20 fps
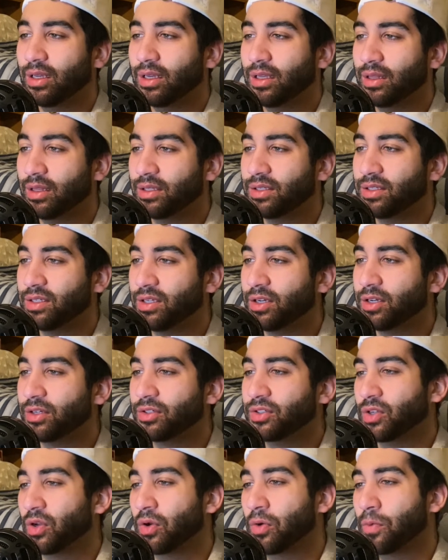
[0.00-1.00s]
this year,
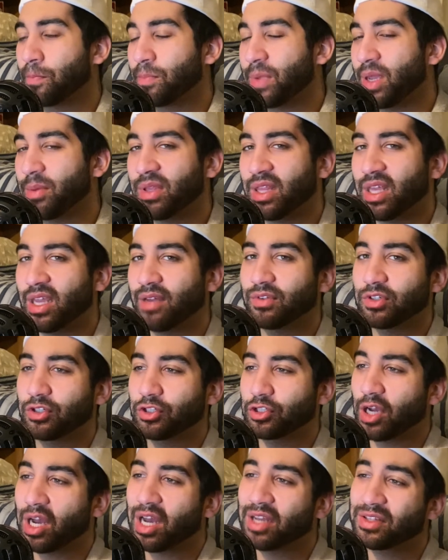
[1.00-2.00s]
so maybe they have a
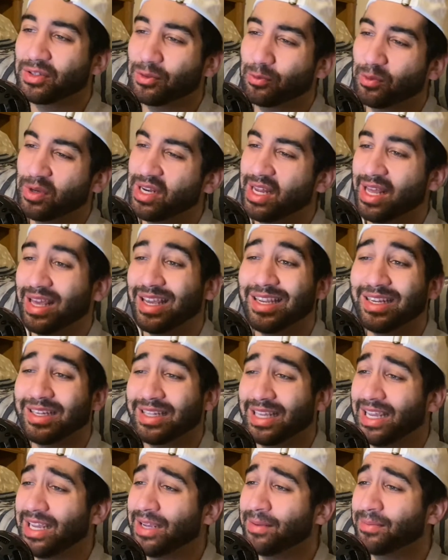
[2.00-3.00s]
shot to win 8
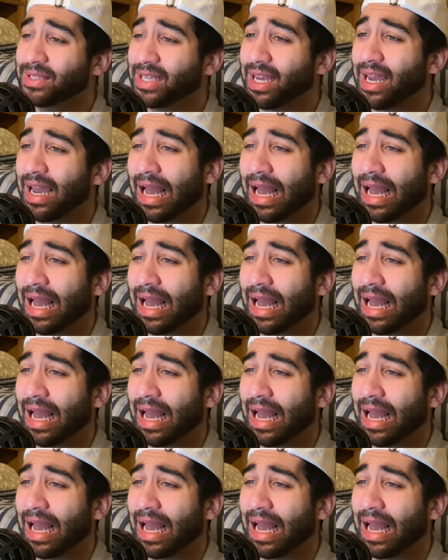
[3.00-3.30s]
games.